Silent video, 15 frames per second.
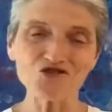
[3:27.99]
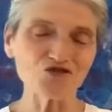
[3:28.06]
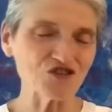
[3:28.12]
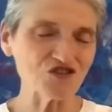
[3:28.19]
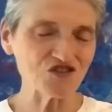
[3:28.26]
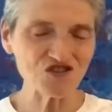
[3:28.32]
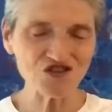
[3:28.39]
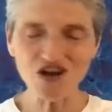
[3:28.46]
You're
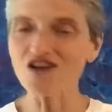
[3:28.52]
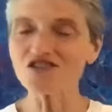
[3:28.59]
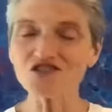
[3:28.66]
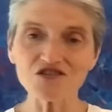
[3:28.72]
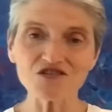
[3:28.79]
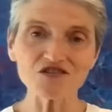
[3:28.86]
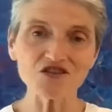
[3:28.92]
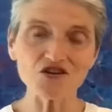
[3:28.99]
the start
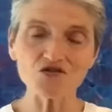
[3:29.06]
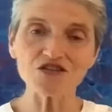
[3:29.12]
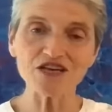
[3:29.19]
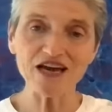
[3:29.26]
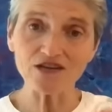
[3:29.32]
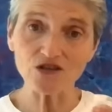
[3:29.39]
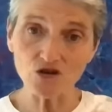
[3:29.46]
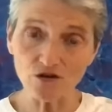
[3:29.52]
of the
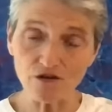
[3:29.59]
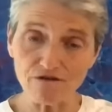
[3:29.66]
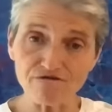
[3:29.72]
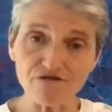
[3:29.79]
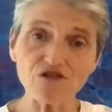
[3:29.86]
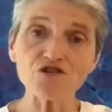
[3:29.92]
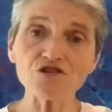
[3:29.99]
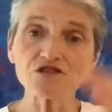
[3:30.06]
zodiac, you're the
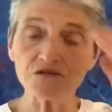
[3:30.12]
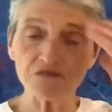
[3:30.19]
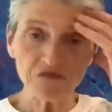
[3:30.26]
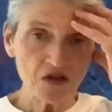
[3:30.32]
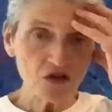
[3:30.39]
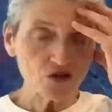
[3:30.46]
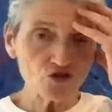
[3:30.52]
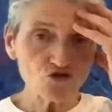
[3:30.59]

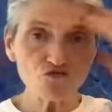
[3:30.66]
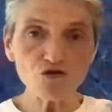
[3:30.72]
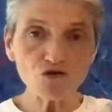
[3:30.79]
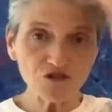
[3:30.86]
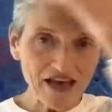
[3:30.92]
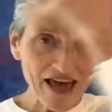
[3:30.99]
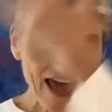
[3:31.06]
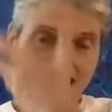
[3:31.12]
first, you
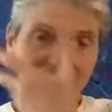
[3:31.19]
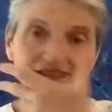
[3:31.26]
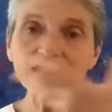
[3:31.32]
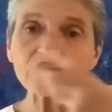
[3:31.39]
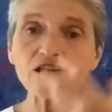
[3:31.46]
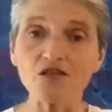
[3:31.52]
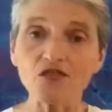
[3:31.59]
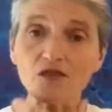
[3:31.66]
rule the
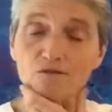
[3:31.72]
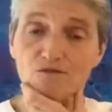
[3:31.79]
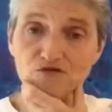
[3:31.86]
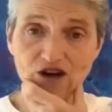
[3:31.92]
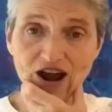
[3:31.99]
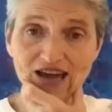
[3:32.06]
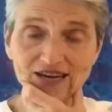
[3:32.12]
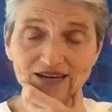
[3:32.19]
head and the
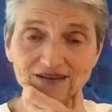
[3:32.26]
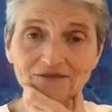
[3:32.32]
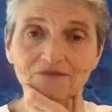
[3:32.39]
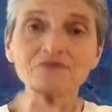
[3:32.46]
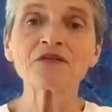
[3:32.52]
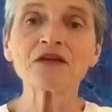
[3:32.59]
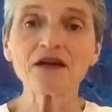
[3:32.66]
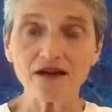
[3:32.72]
brain.
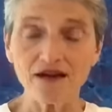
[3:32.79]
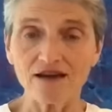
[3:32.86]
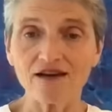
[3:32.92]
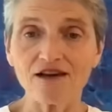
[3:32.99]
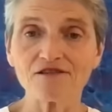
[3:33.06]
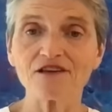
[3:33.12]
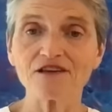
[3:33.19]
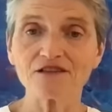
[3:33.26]

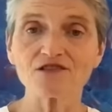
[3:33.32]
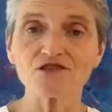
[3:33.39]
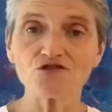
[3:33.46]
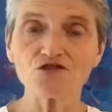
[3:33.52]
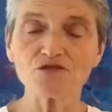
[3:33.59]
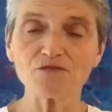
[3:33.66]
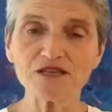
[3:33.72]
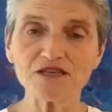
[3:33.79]
And I think there's
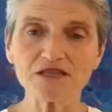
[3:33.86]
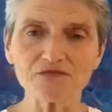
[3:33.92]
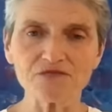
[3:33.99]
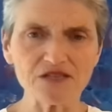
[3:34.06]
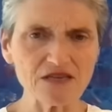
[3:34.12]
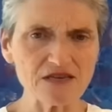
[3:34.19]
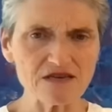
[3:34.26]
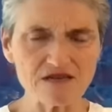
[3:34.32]
going to be some
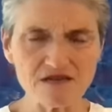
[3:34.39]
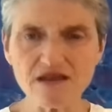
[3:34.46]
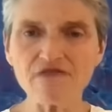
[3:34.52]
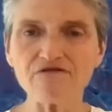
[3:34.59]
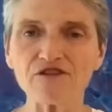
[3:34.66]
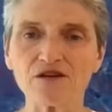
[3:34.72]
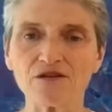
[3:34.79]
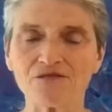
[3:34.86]

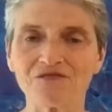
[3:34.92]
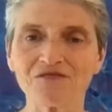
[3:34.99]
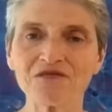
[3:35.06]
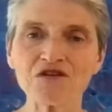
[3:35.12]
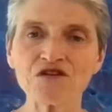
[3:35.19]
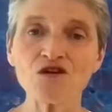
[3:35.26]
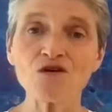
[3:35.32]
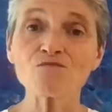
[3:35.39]
significant
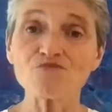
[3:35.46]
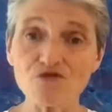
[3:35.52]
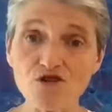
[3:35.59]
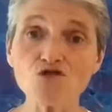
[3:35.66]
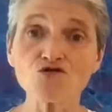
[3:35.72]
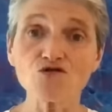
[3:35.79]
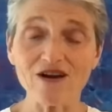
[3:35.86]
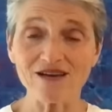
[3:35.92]

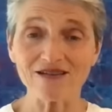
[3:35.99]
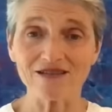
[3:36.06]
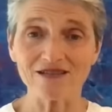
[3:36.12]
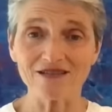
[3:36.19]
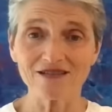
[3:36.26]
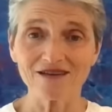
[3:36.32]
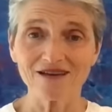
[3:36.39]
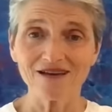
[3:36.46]

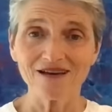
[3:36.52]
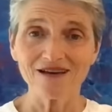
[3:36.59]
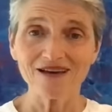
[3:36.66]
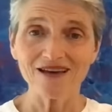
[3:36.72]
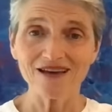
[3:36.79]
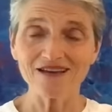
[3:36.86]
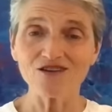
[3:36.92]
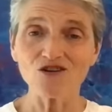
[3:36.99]
progress
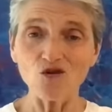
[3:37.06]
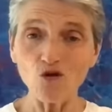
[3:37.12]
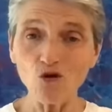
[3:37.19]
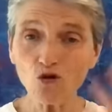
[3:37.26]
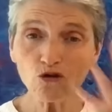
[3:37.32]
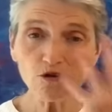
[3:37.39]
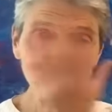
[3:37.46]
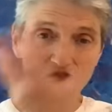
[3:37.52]
in
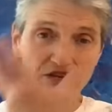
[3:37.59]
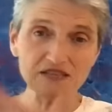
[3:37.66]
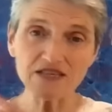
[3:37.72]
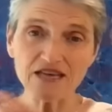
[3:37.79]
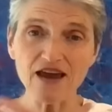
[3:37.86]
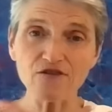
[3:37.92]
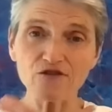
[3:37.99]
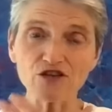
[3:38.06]
all of
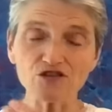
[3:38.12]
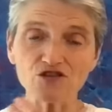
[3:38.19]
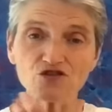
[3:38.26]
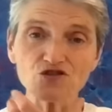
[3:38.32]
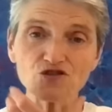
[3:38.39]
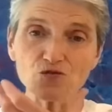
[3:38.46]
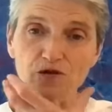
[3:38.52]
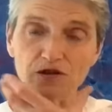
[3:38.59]
this area to
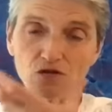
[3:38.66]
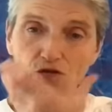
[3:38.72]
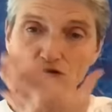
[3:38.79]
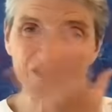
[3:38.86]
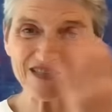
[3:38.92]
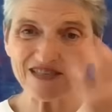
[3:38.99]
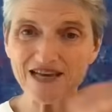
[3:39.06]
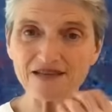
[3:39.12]
do with
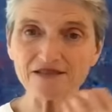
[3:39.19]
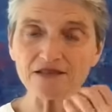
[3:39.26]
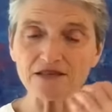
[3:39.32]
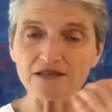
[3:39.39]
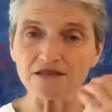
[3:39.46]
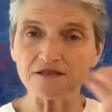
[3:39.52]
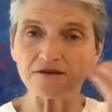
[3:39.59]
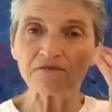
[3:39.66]
all the
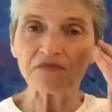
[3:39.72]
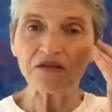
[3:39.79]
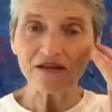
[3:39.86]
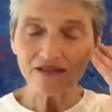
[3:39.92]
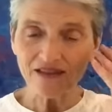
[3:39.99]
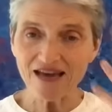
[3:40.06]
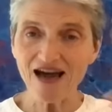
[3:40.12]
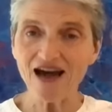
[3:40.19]
senses
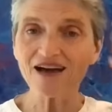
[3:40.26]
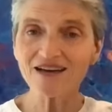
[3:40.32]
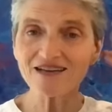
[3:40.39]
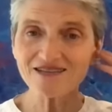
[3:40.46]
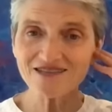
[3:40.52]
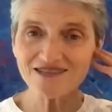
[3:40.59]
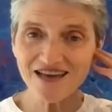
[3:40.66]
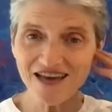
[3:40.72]
the
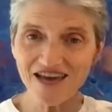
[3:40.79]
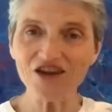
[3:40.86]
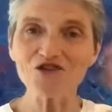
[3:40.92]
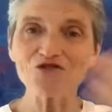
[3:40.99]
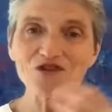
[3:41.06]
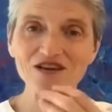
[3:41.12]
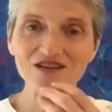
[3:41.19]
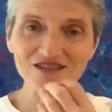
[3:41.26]
eyes, the
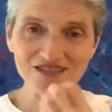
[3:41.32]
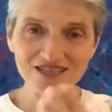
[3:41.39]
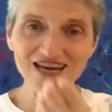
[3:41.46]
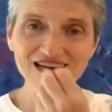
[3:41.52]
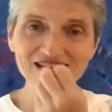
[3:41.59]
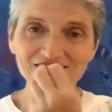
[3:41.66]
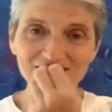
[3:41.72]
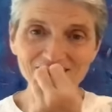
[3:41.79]
hearing, the
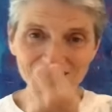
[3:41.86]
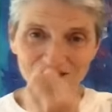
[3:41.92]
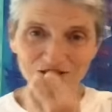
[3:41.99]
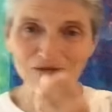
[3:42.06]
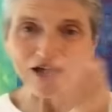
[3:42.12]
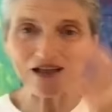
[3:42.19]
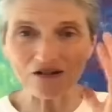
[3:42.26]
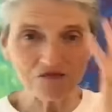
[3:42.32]
taste, the
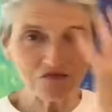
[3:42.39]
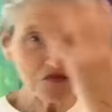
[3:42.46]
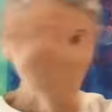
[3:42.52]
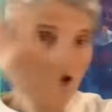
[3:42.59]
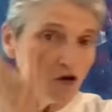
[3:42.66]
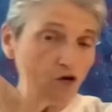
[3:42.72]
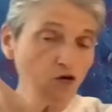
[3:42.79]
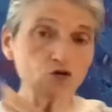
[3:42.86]
smell.
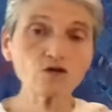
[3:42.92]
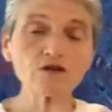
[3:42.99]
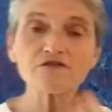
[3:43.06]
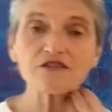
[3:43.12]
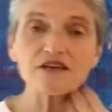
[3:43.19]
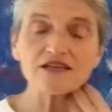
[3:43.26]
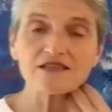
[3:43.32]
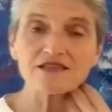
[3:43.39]
All
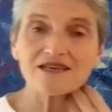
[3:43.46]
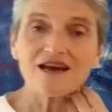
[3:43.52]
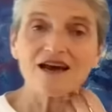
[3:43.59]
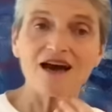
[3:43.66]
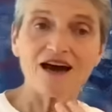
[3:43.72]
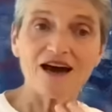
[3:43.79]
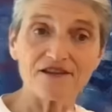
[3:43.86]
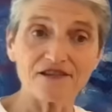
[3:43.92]
of this,
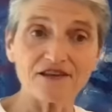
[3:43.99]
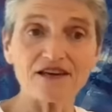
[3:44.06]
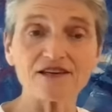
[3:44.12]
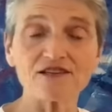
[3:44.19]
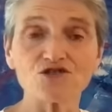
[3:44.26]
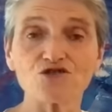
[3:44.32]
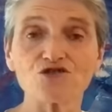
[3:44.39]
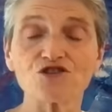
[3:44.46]
I think,
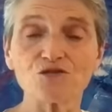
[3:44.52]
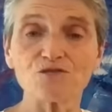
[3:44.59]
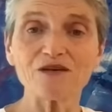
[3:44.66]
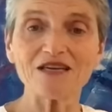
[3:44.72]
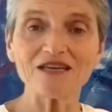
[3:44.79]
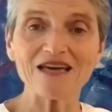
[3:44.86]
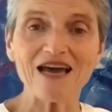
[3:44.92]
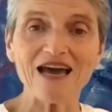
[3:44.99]
is going to
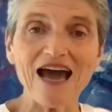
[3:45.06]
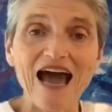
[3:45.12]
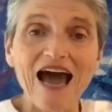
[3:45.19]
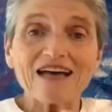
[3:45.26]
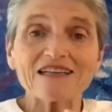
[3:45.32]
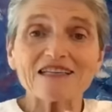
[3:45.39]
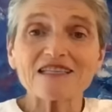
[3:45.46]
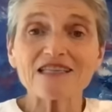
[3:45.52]
be
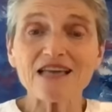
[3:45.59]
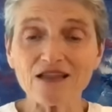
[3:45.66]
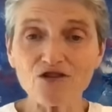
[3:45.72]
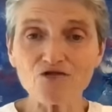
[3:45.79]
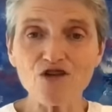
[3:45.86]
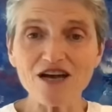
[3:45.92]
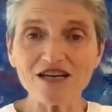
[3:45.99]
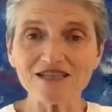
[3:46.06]

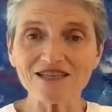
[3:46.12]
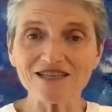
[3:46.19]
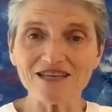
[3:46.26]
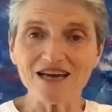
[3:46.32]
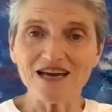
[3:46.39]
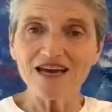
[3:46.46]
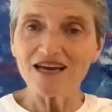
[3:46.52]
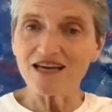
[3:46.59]
accelerated
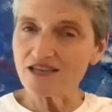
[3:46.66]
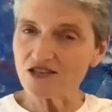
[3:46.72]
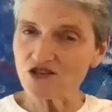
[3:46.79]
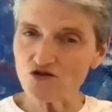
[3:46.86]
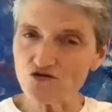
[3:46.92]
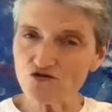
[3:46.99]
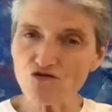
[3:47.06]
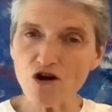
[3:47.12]
in
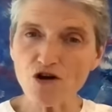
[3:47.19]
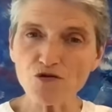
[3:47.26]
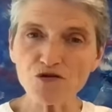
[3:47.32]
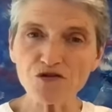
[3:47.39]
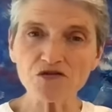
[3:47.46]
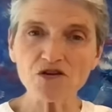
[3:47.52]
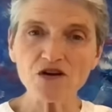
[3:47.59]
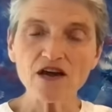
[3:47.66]
its
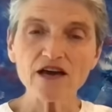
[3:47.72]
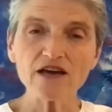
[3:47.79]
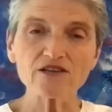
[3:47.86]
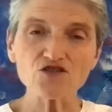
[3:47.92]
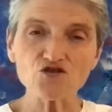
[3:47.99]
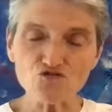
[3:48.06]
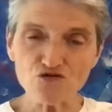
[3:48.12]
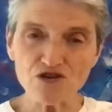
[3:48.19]
growth,
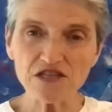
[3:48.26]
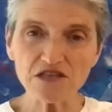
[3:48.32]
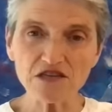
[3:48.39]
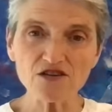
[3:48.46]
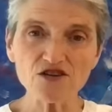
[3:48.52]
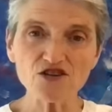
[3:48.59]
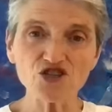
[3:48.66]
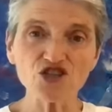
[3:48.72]
its
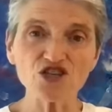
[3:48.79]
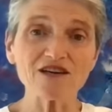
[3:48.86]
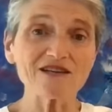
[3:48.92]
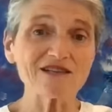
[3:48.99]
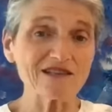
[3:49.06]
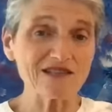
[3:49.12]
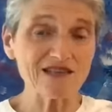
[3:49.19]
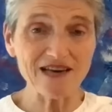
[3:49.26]
research,
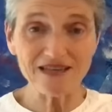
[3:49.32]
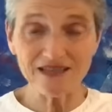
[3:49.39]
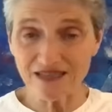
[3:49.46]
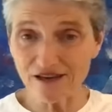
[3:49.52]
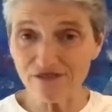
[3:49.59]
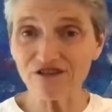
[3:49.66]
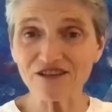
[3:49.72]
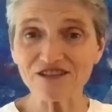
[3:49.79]
its
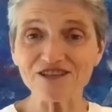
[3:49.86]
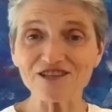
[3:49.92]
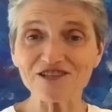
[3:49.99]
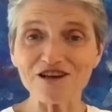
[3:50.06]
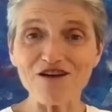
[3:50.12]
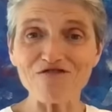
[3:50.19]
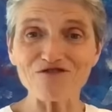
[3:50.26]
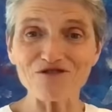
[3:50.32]
scientific
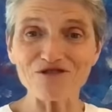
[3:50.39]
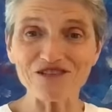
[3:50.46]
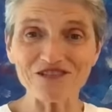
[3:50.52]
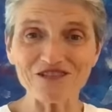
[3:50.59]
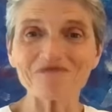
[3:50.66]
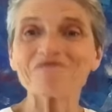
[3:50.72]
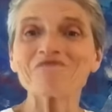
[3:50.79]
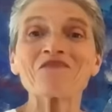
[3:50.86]

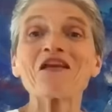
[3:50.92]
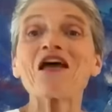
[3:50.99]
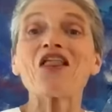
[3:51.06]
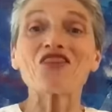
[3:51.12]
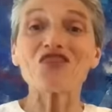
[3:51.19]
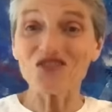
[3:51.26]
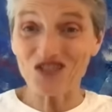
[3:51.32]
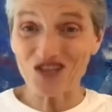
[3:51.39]
discoveries.
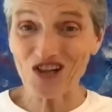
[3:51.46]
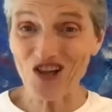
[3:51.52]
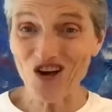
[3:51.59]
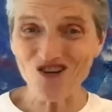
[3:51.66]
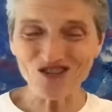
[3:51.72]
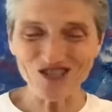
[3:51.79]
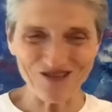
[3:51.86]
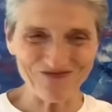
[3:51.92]
There's a
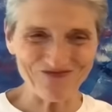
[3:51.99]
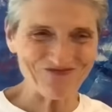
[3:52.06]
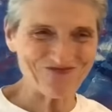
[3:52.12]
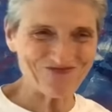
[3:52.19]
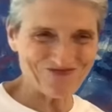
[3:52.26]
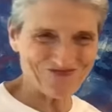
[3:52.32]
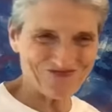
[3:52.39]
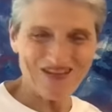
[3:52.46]
lot.
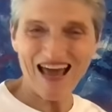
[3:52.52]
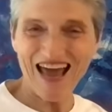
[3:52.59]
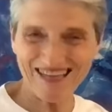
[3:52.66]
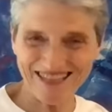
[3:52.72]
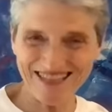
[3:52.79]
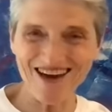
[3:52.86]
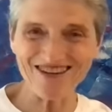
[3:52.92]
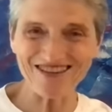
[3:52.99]

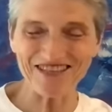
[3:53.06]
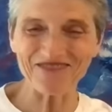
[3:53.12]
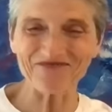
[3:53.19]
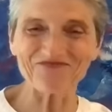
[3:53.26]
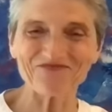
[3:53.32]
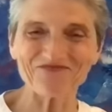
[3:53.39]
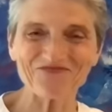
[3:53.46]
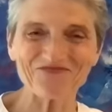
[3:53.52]
Exciting.
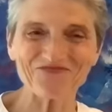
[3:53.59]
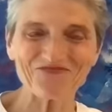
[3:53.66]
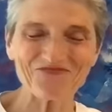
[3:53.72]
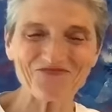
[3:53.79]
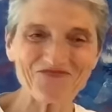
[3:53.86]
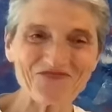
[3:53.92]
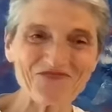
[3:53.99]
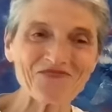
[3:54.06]

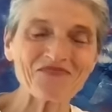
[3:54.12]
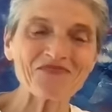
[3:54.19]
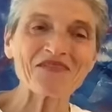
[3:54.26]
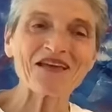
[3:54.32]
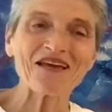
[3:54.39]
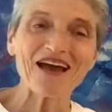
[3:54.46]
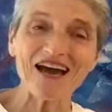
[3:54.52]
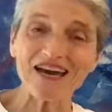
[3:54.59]

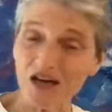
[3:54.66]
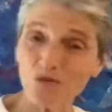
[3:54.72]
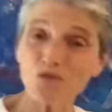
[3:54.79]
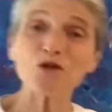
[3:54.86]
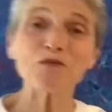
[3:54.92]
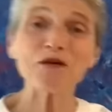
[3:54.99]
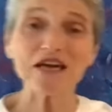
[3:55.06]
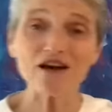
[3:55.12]
And I
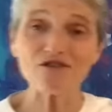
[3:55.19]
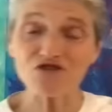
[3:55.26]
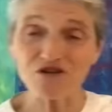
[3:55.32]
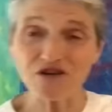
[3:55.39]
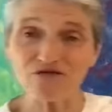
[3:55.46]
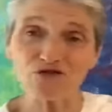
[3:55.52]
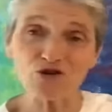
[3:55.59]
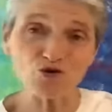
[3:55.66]
will be
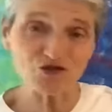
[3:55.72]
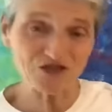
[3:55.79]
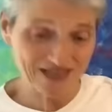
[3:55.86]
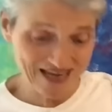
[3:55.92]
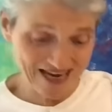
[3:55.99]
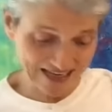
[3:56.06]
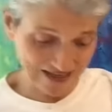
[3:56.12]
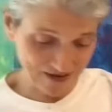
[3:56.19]
covering, of course,
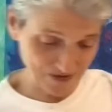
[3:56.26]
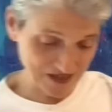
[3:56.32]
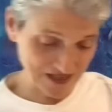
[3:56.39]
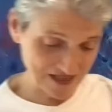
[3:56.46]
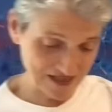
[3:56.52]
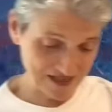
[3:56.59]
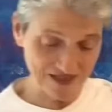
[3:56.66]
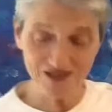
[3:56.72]
the
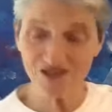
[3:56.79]
eclipses.